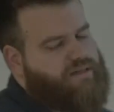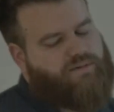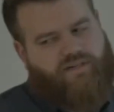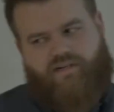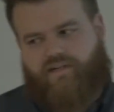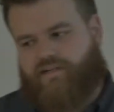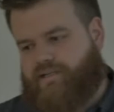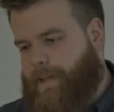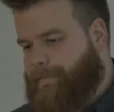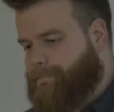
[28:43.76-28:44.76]
returned.
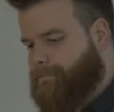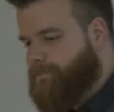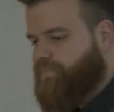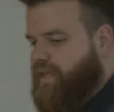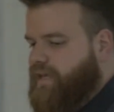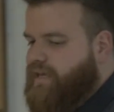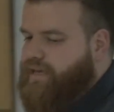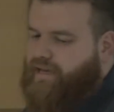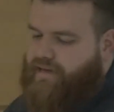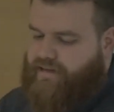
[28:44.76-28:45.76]

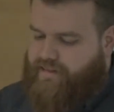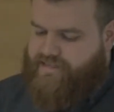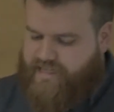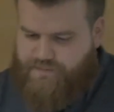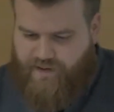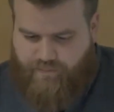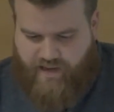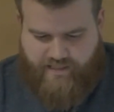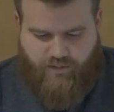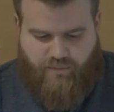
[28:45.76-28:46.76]
This gets a bit
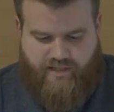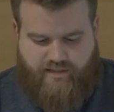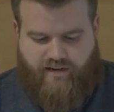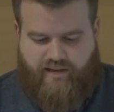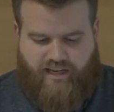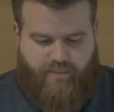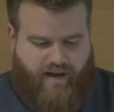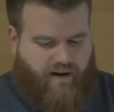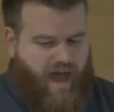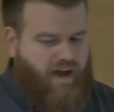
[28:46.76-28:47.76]
messy when we start thinking
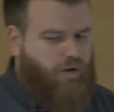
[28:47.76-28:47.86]
about how do